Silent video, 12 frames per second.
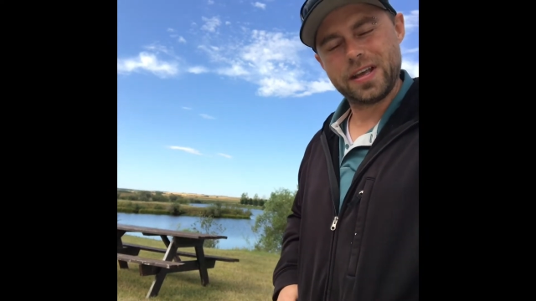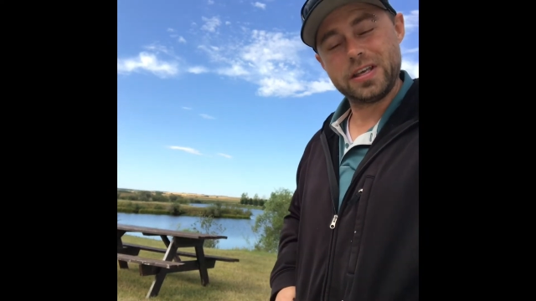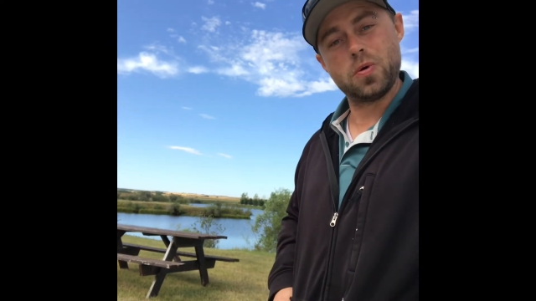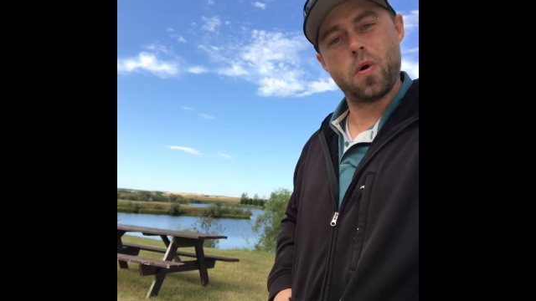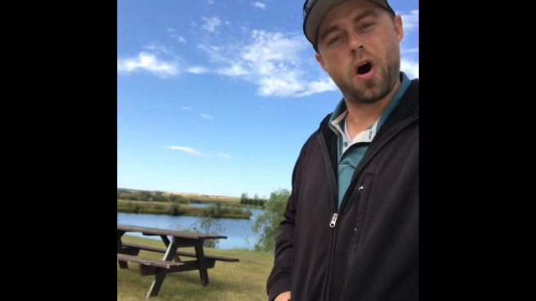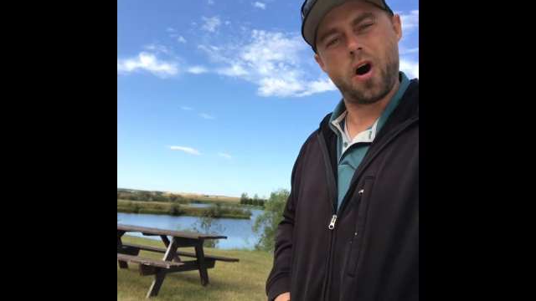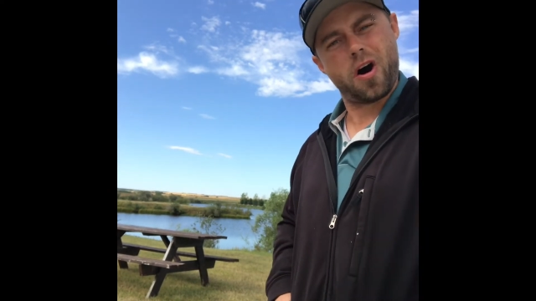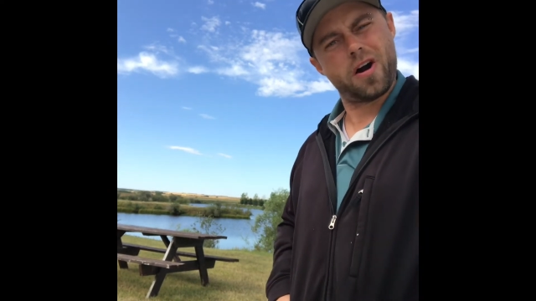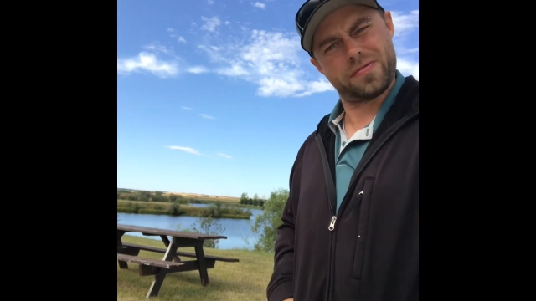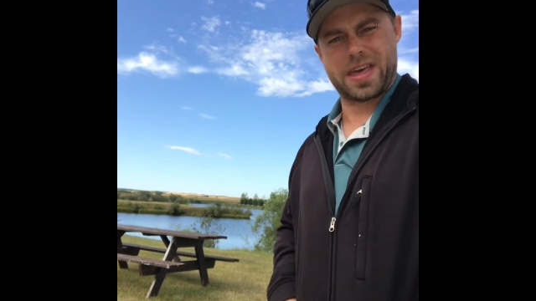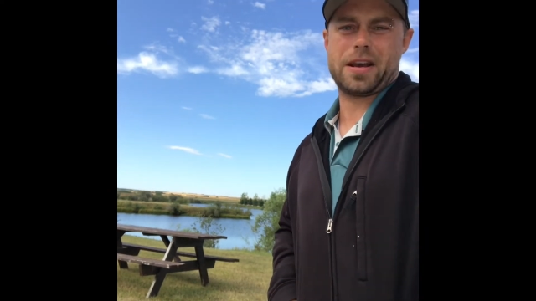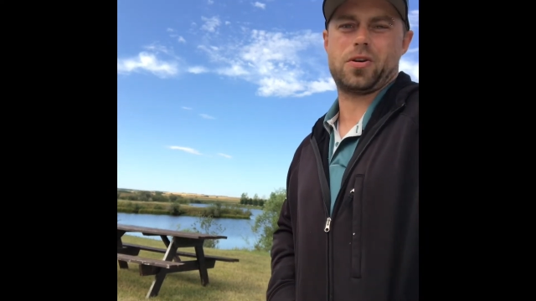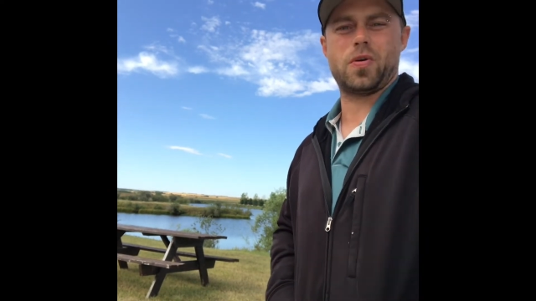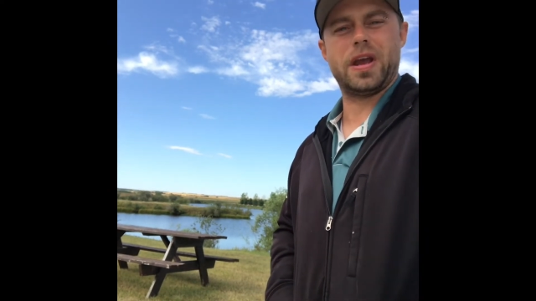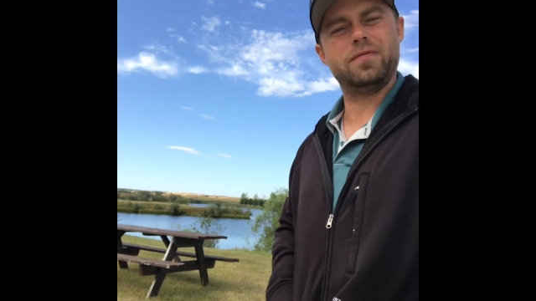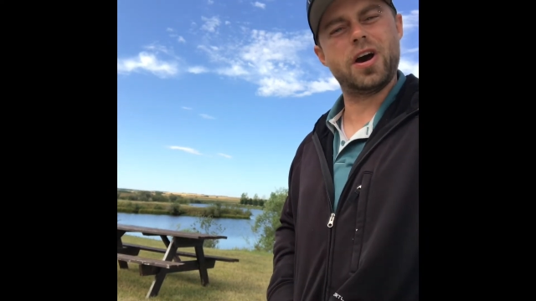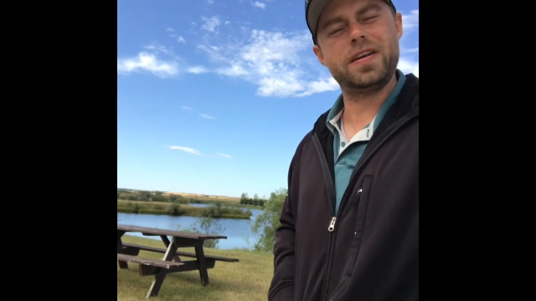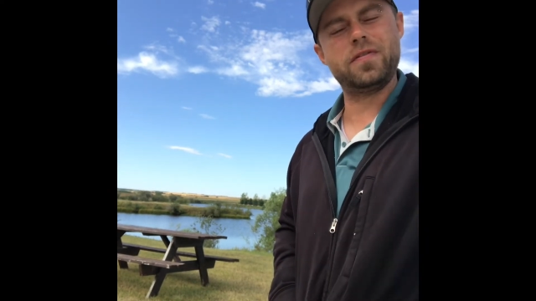You are that
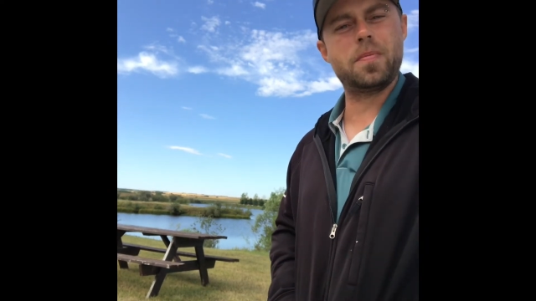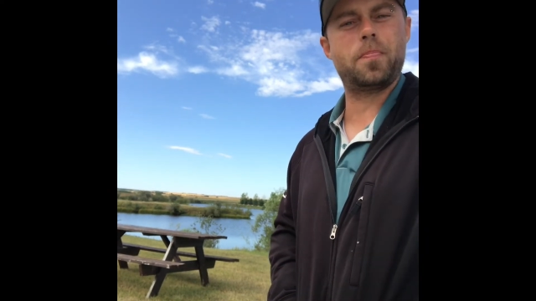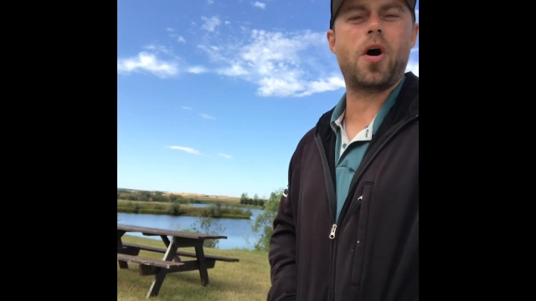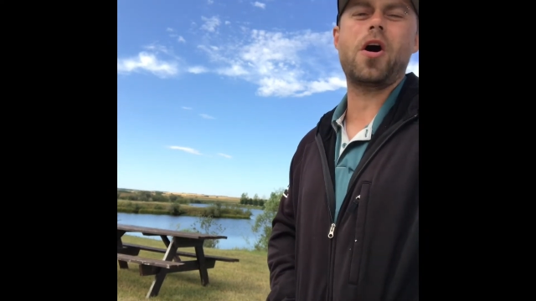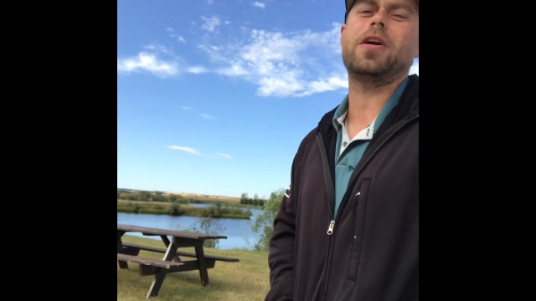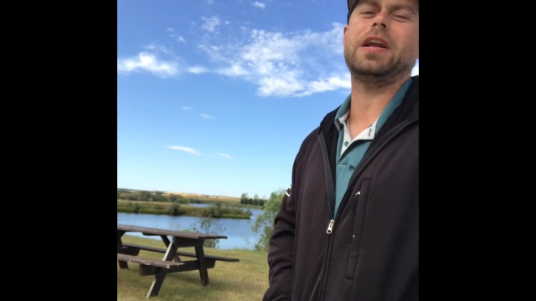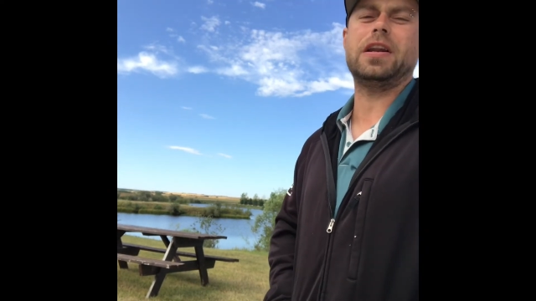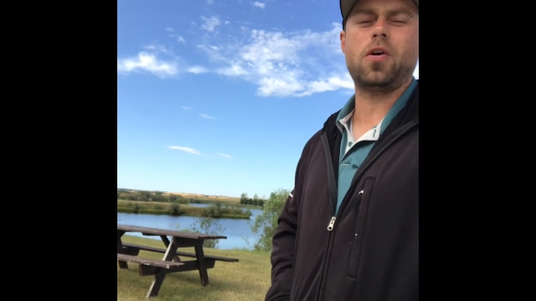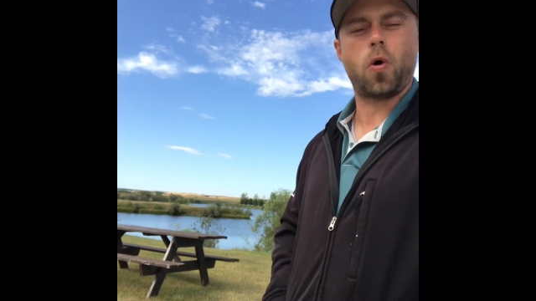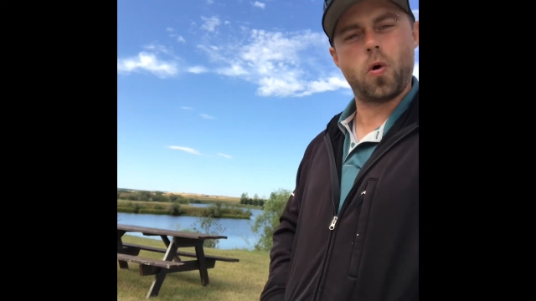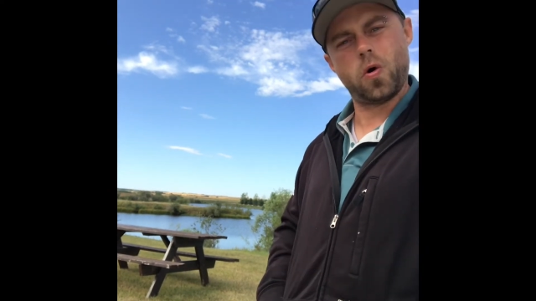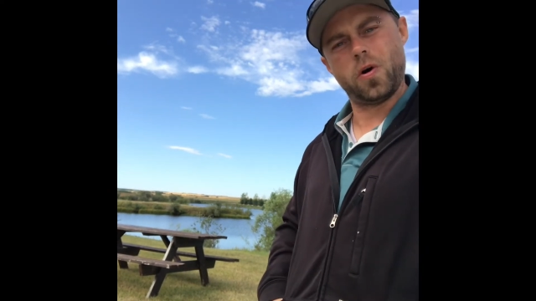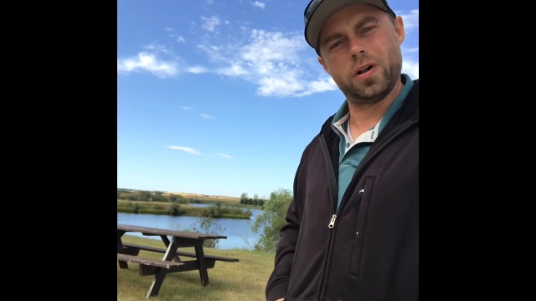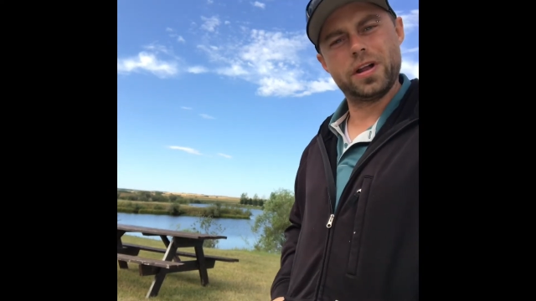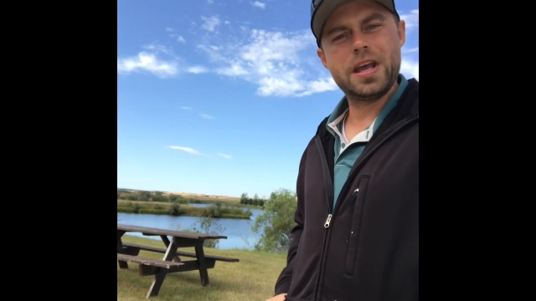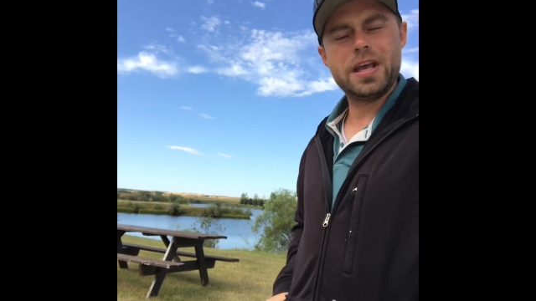creative, not even a part, in whole.